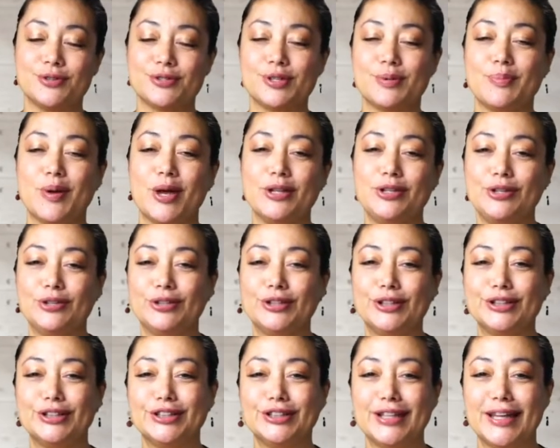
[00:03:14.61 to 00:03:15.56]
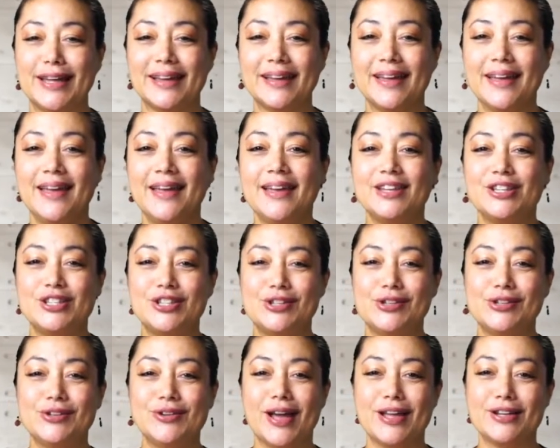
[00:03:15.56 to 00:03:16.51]
there's a button you can click
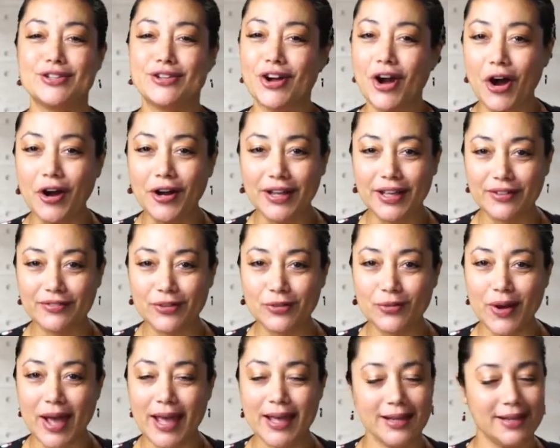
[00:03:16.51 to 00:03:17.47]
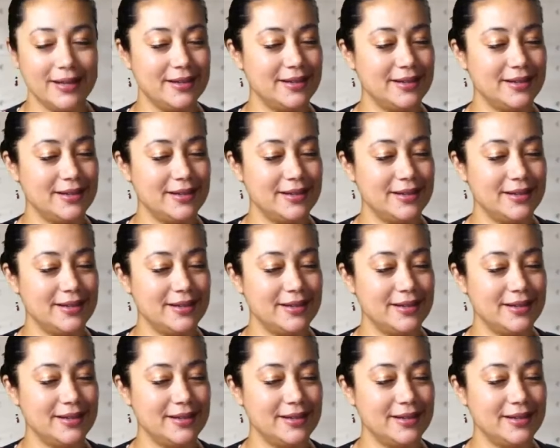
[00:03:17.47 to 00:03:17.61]
to enter our giveaway.